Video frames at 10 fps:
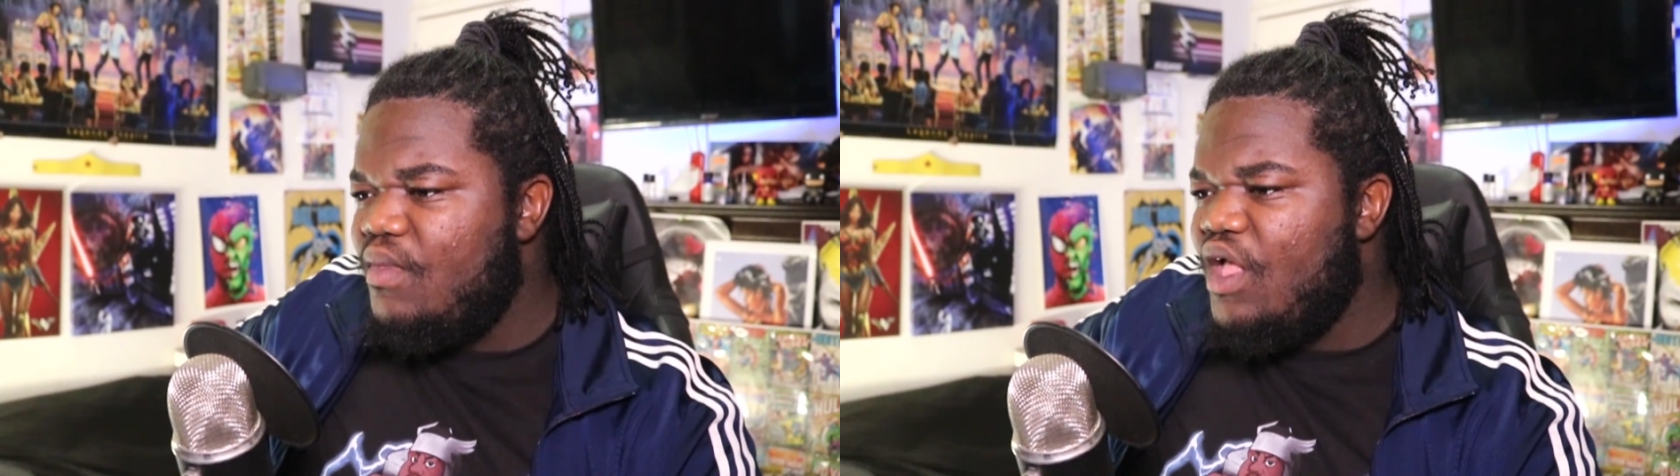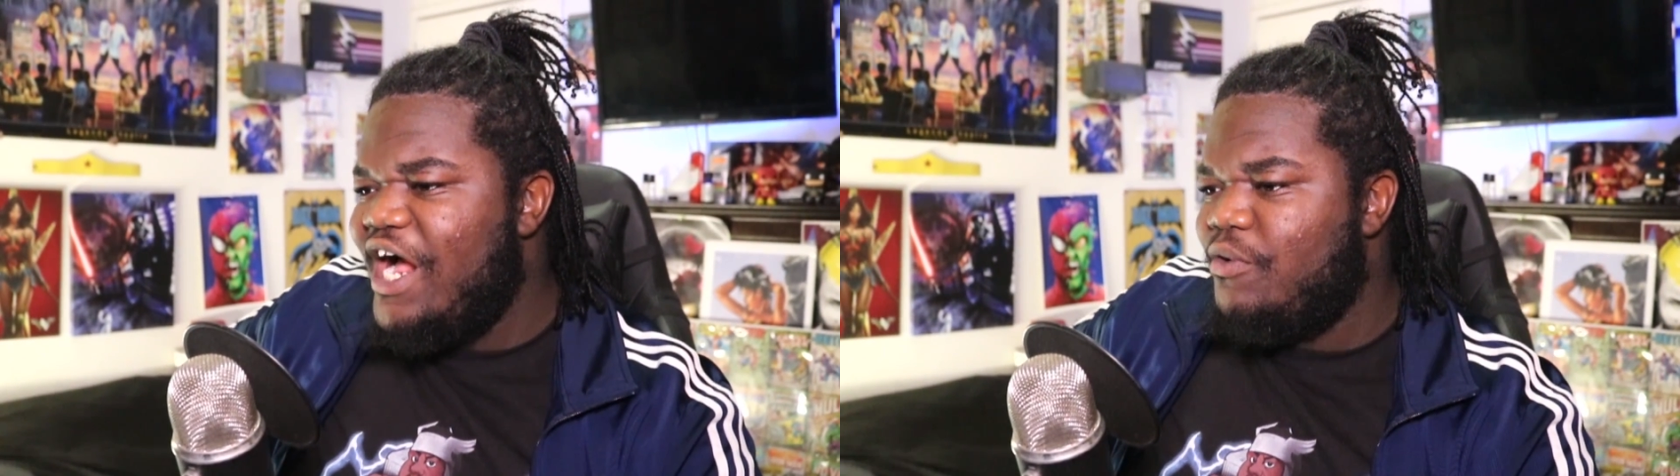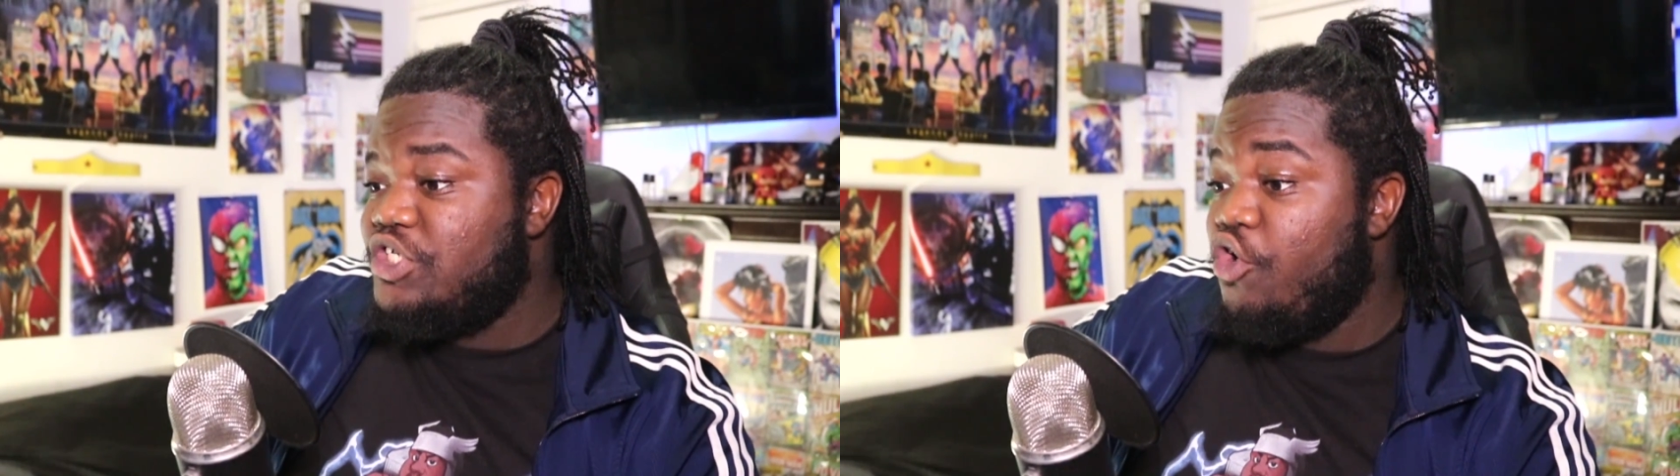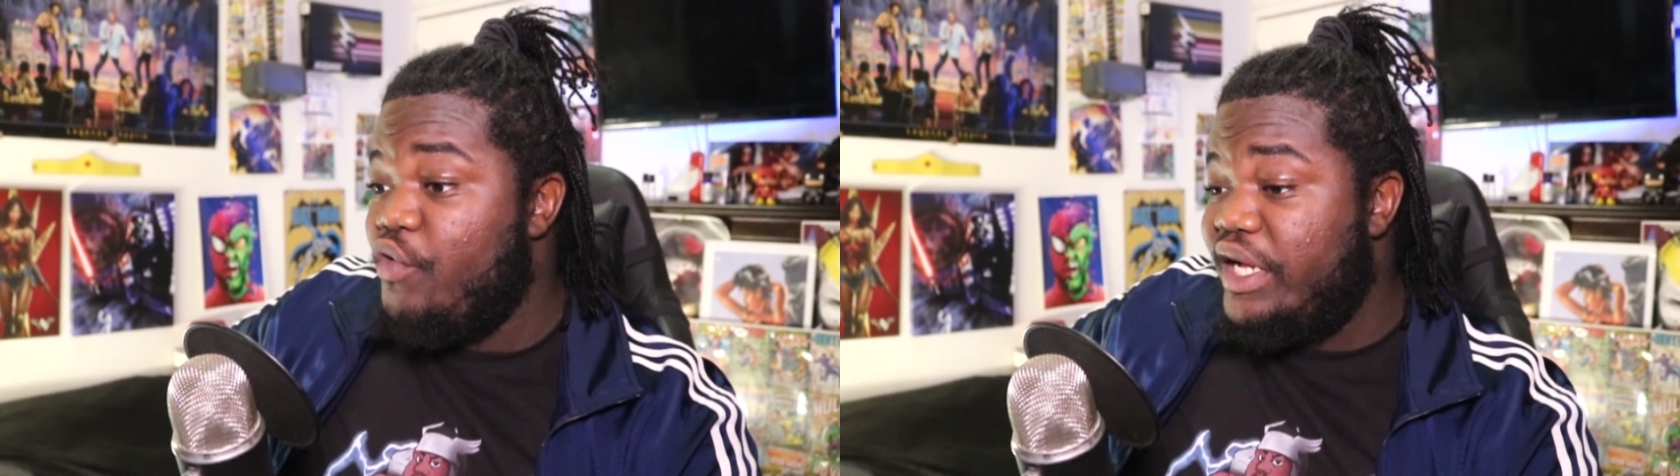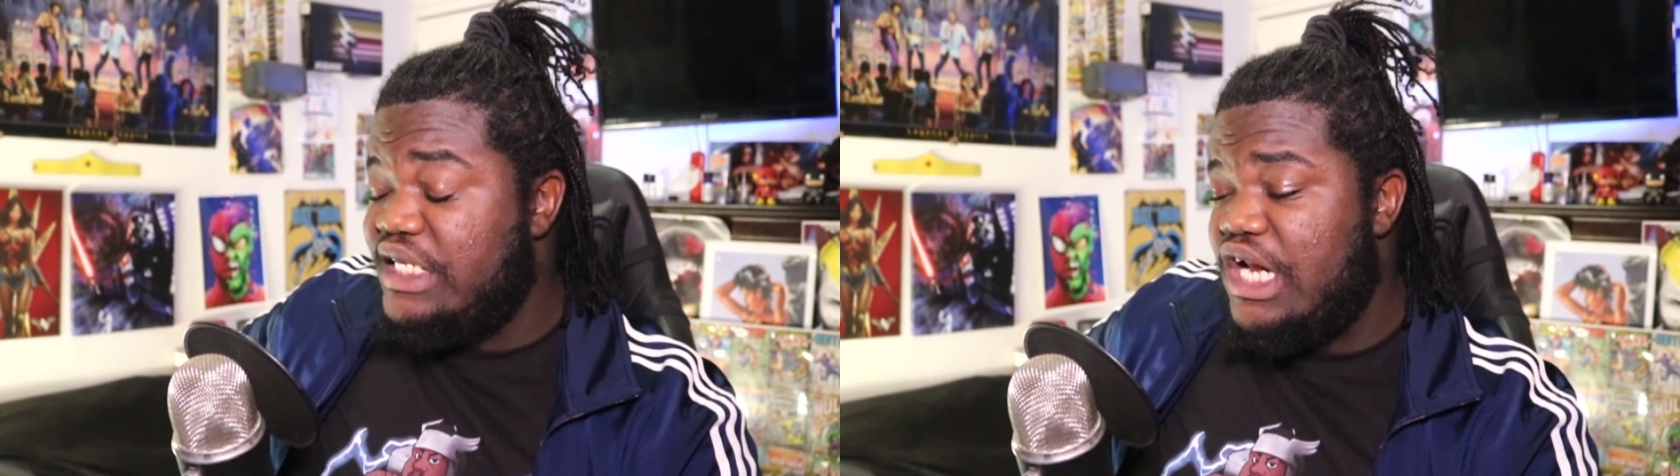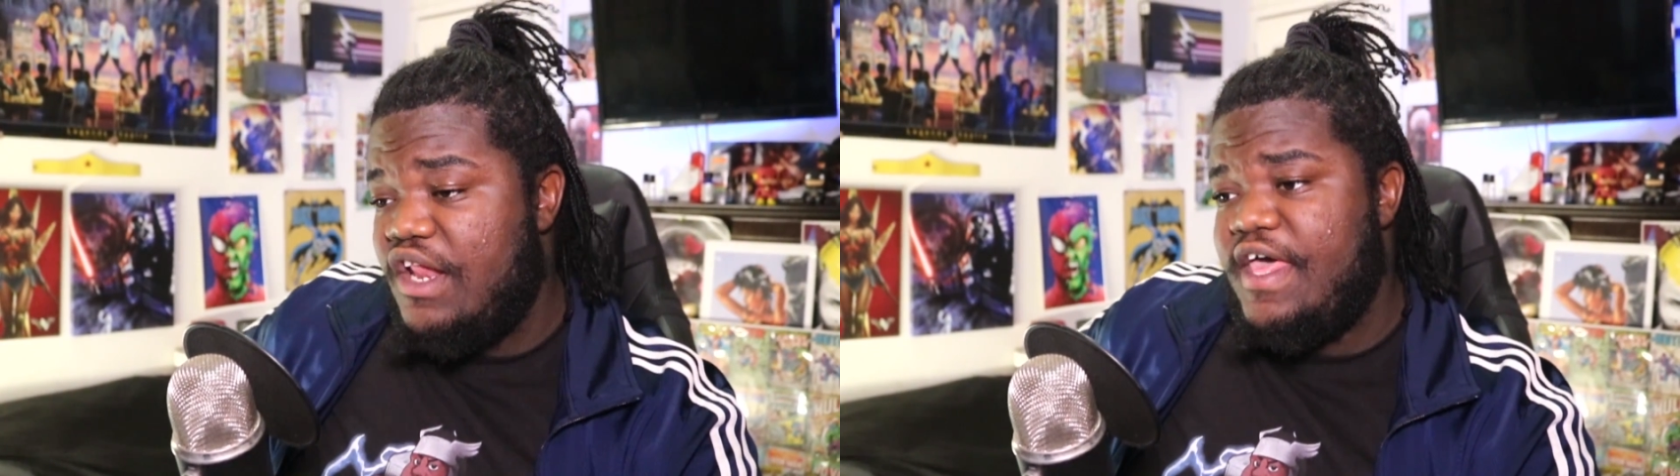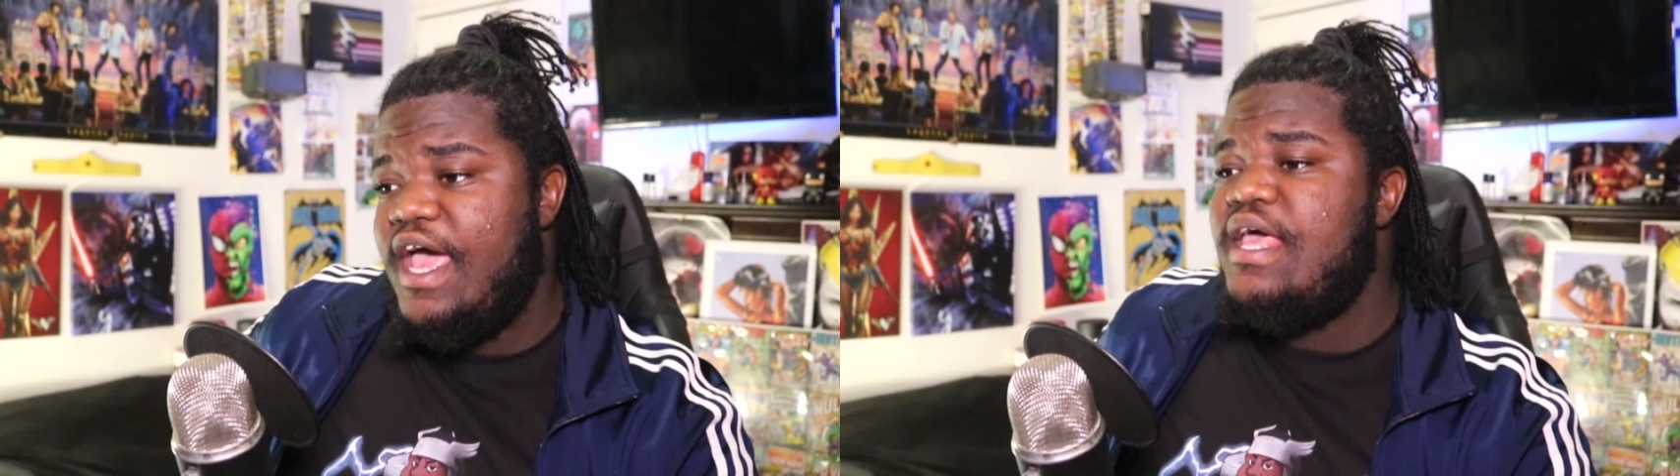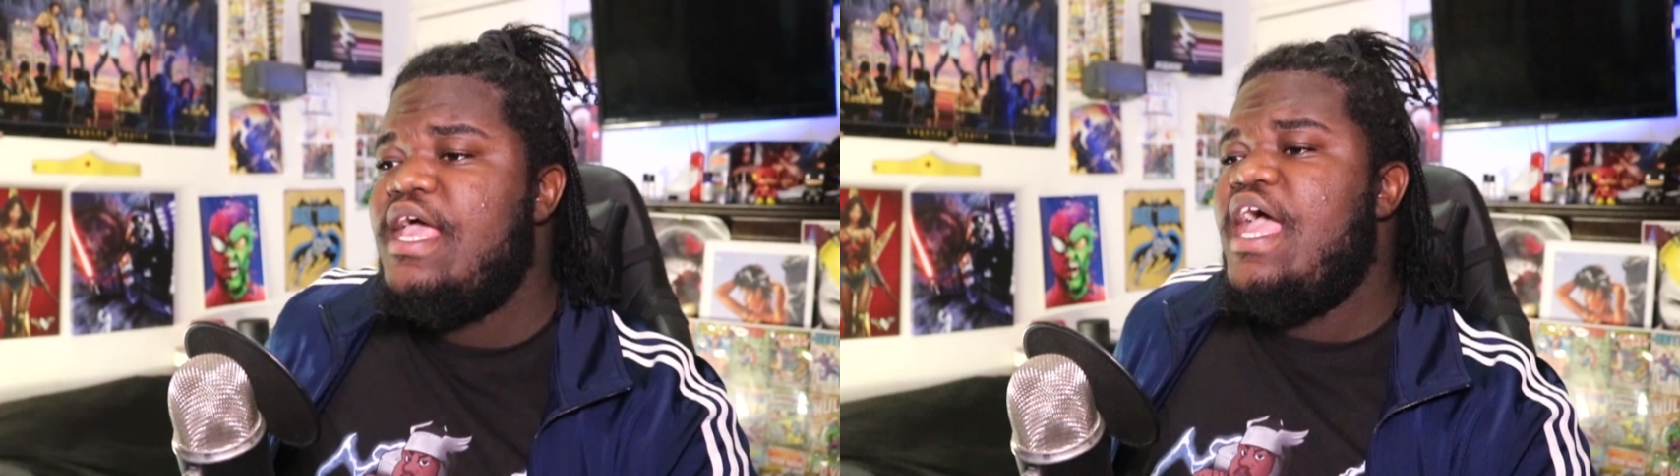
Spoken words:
I was corrected on that.